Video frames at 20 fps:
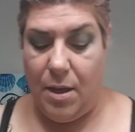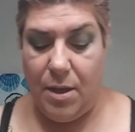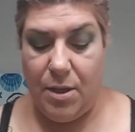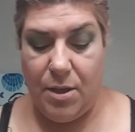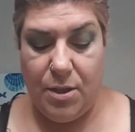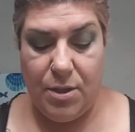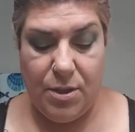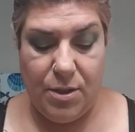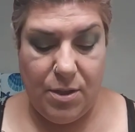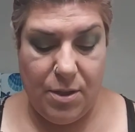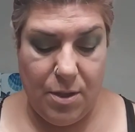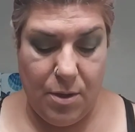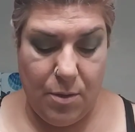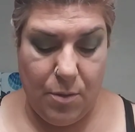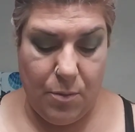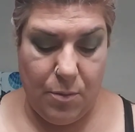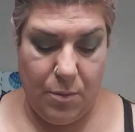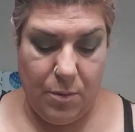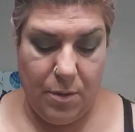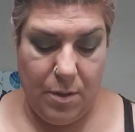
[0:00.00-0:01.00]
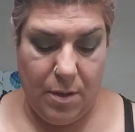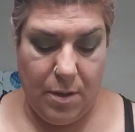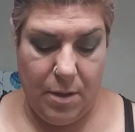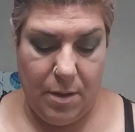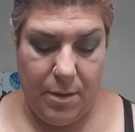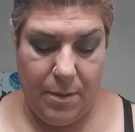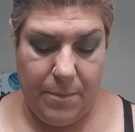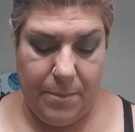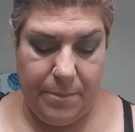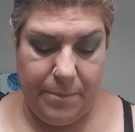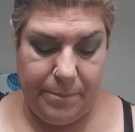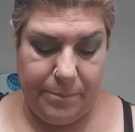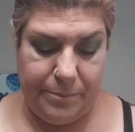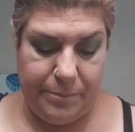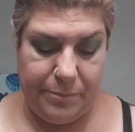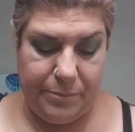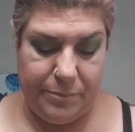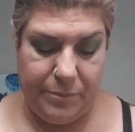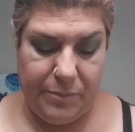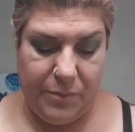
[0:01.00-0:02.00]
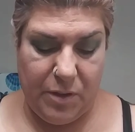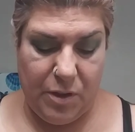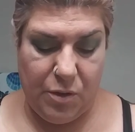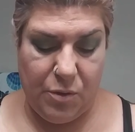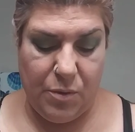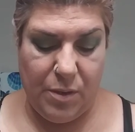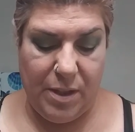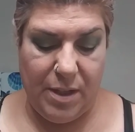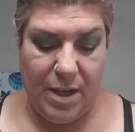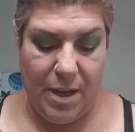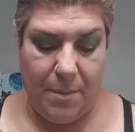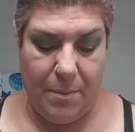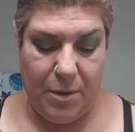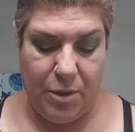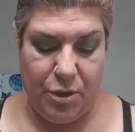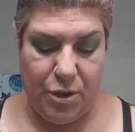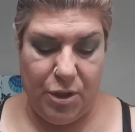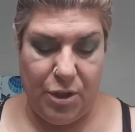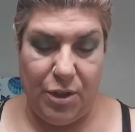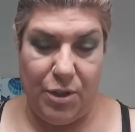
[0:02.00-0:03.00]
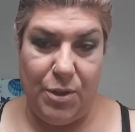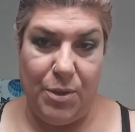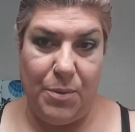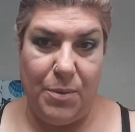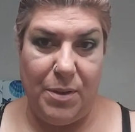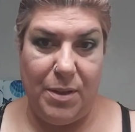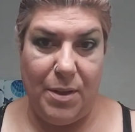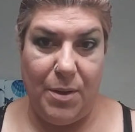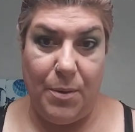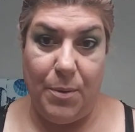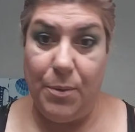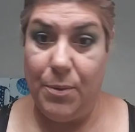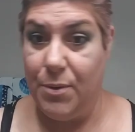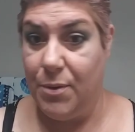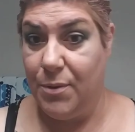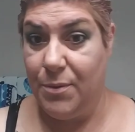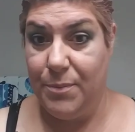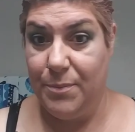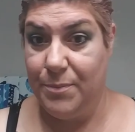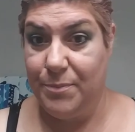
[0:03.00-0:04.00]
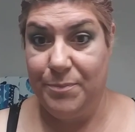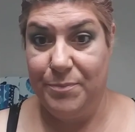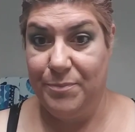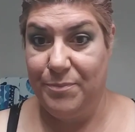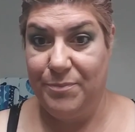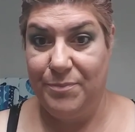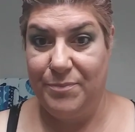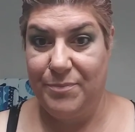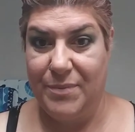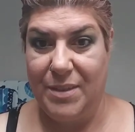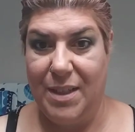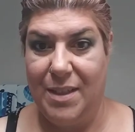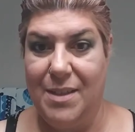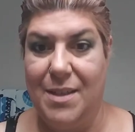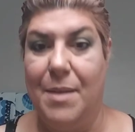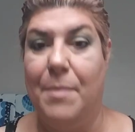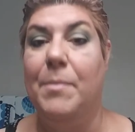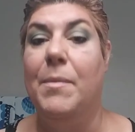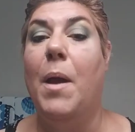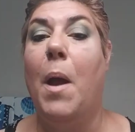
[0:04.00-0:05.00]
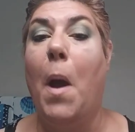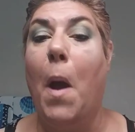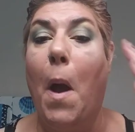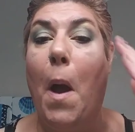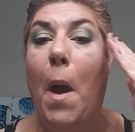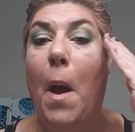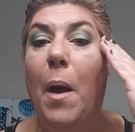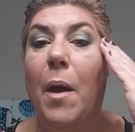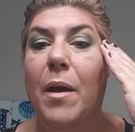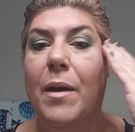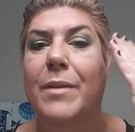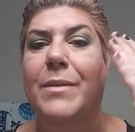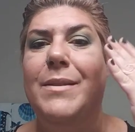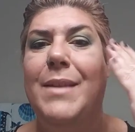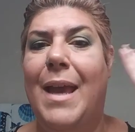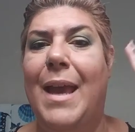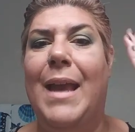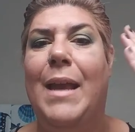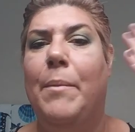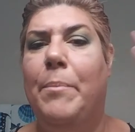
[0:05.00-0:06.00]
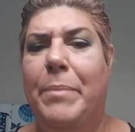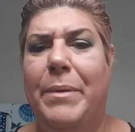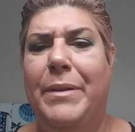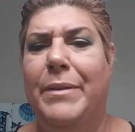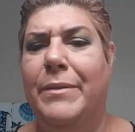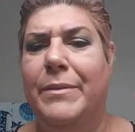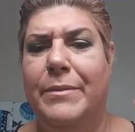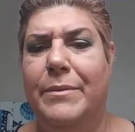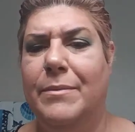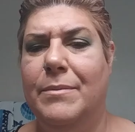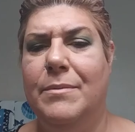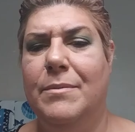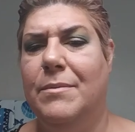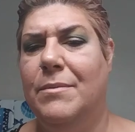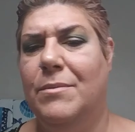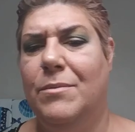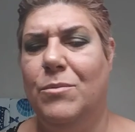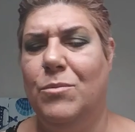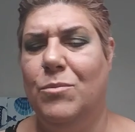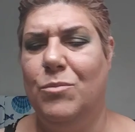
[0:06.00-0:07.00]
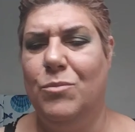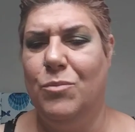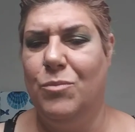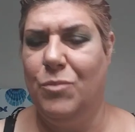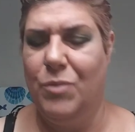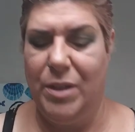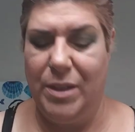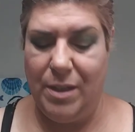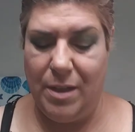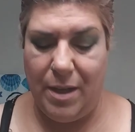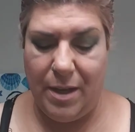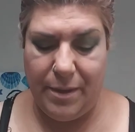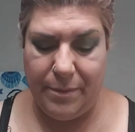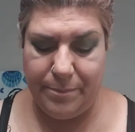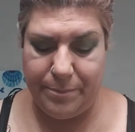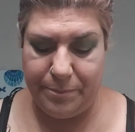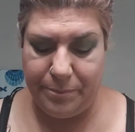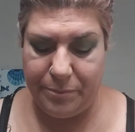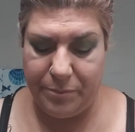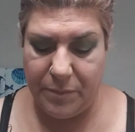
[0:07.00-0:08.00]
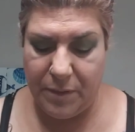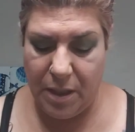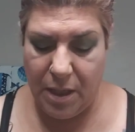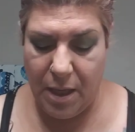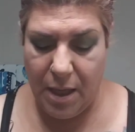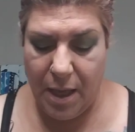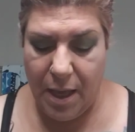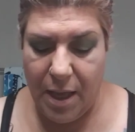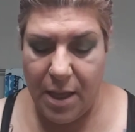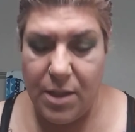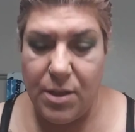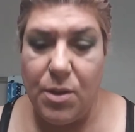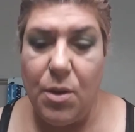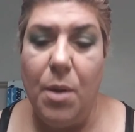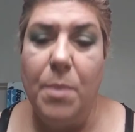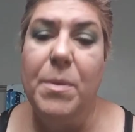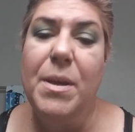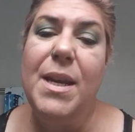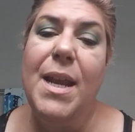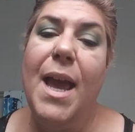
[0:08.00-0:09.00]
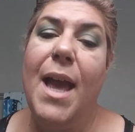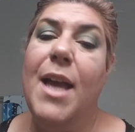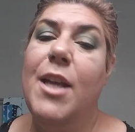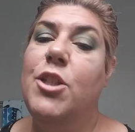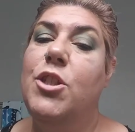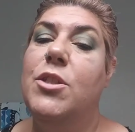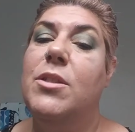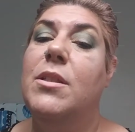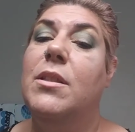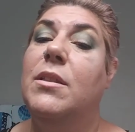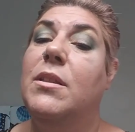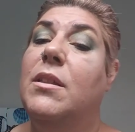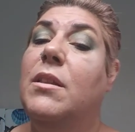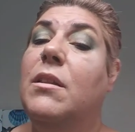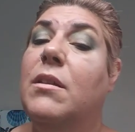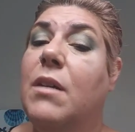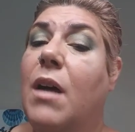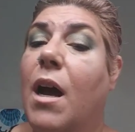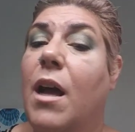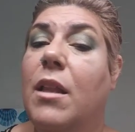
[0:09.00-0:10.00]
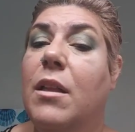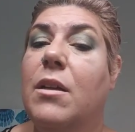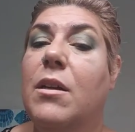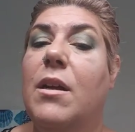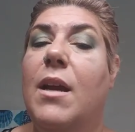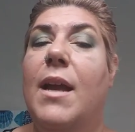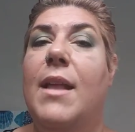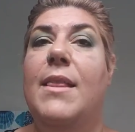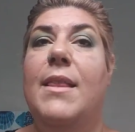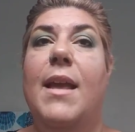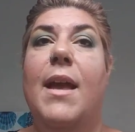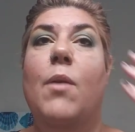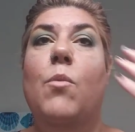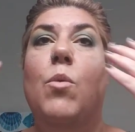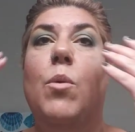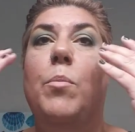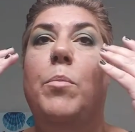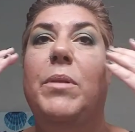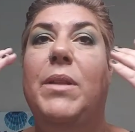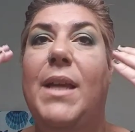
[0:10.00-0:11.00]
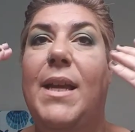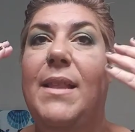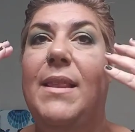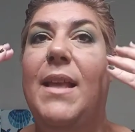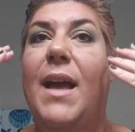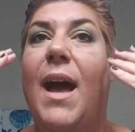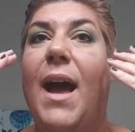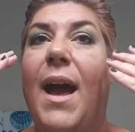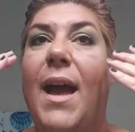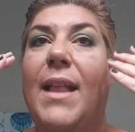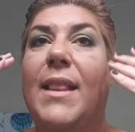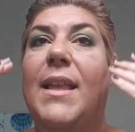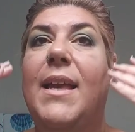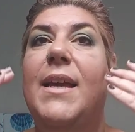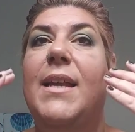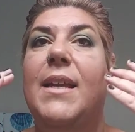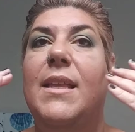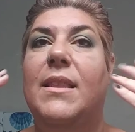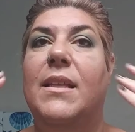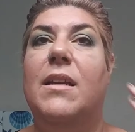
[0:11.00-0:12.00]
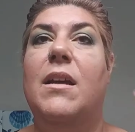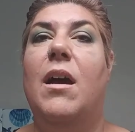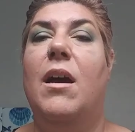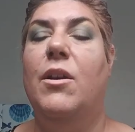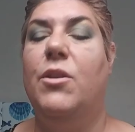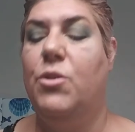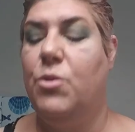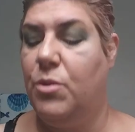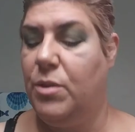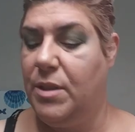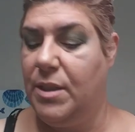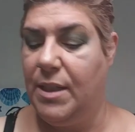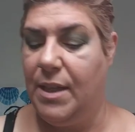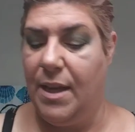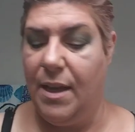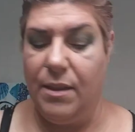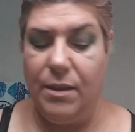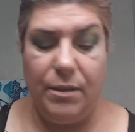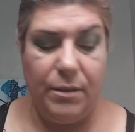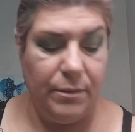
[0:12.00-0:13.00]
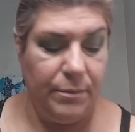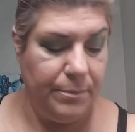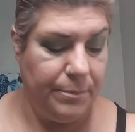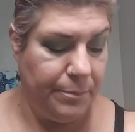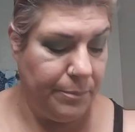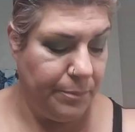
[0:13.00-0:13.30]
So, there's really not much you can do with those. Except tape and whatnot. So I'm going to add just a little color, and that will blend the highlight and the contour together.